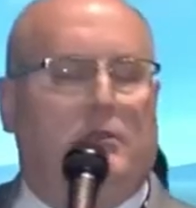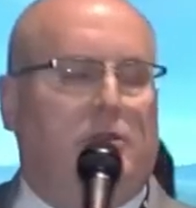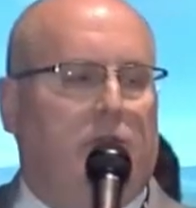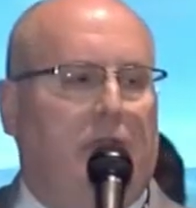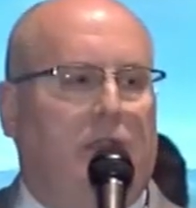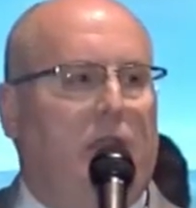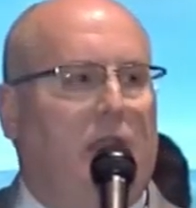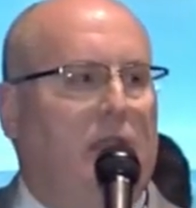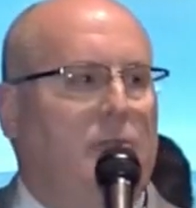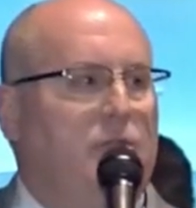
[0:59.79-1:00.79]
terrain
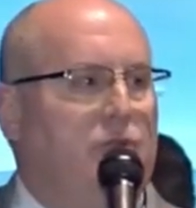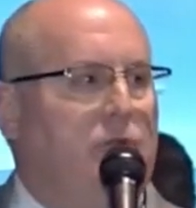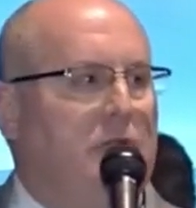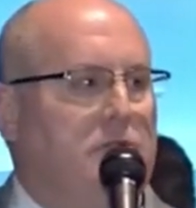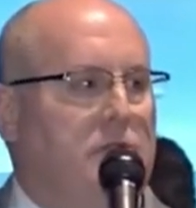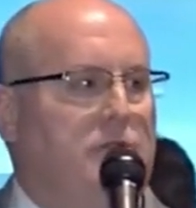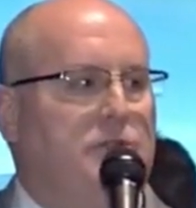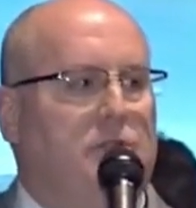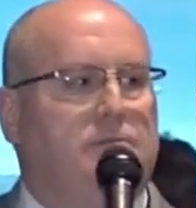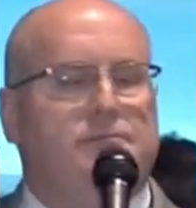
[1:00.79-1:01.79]
imagery
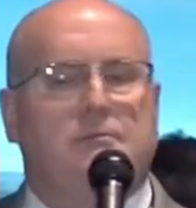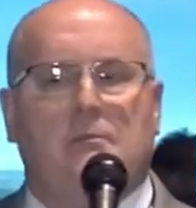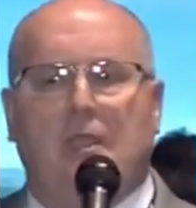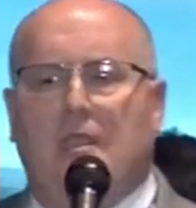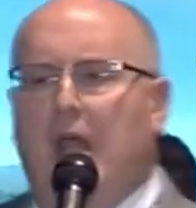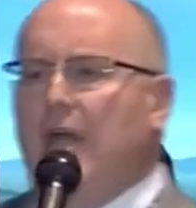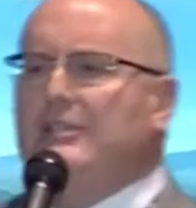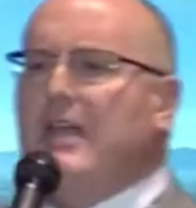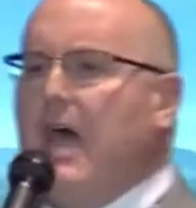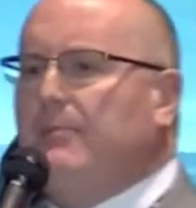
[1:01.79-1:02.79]
resolution. On
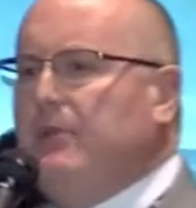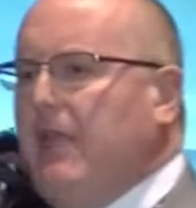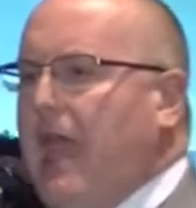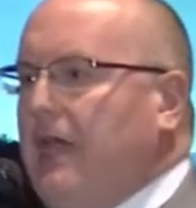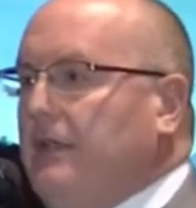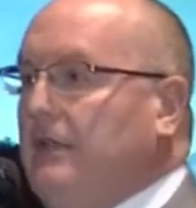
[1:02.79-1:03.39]
top of that